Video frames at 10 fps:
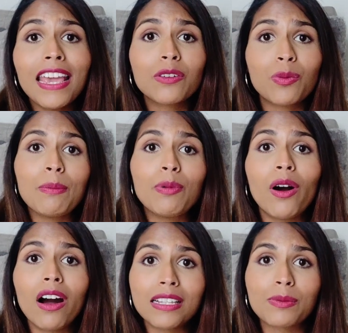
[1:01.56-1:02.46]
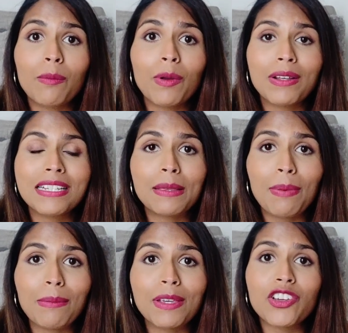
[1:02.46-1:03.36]
the end, we bought ours when we went to
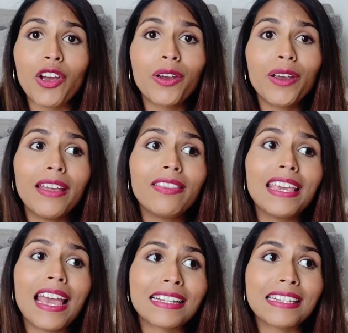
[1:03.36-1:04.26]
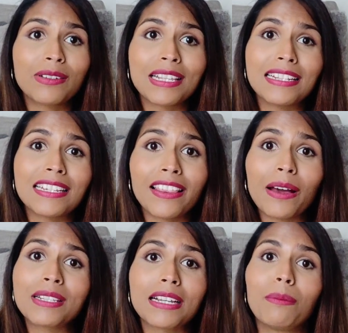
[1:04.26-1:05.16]
the baby show in the XL Centre.
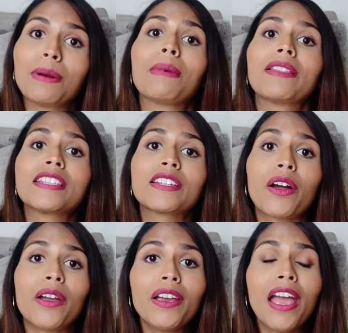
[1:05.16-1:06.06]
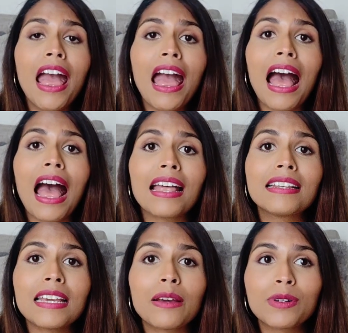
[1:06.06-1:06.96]
That was a couple of months ago,
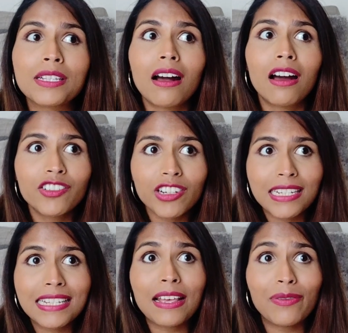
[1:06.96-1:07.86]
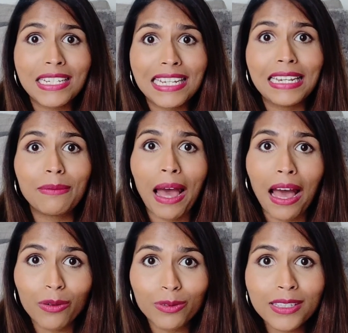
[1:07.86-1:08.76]
and it was
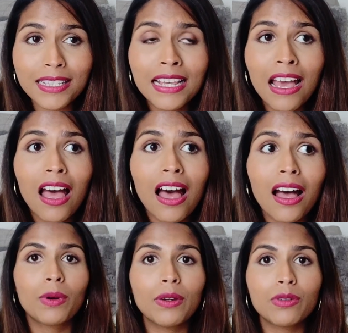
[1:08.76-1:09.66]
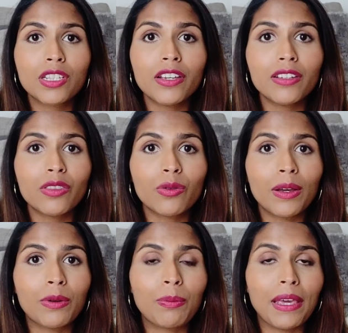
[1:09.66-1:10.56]
£117. We also
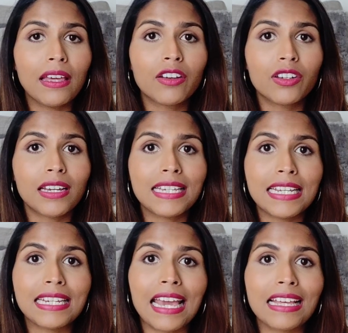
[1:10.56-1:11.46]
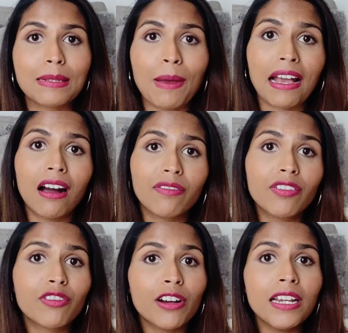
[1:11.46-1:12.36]
thought it would be a good idea to get a spare
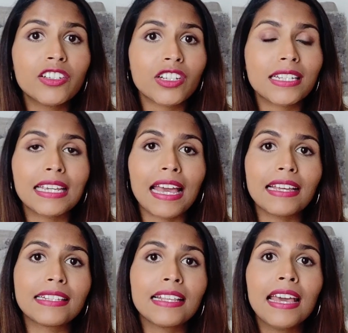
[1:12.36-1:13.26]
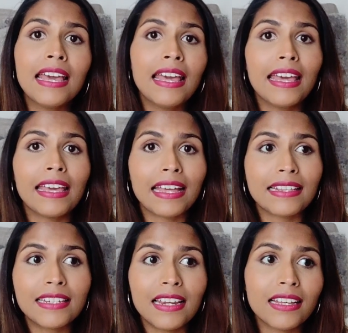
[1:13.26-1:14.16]
cover for it, just in case it
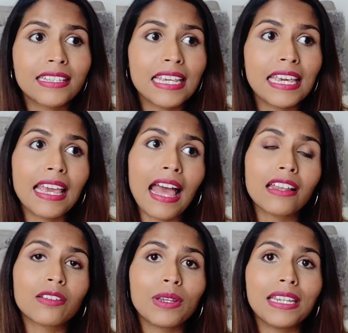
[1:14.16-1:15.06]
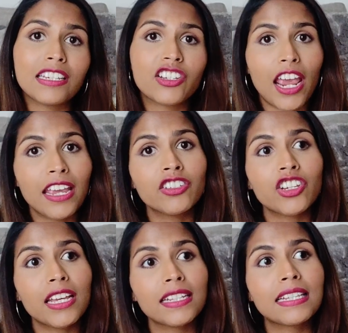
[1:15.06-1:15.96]
gets dirty and we need to
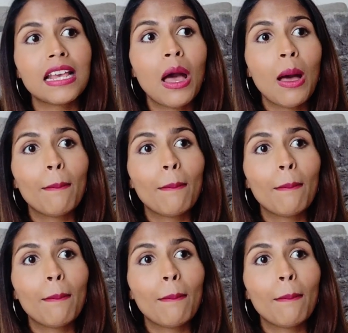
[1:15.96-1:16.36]
change it.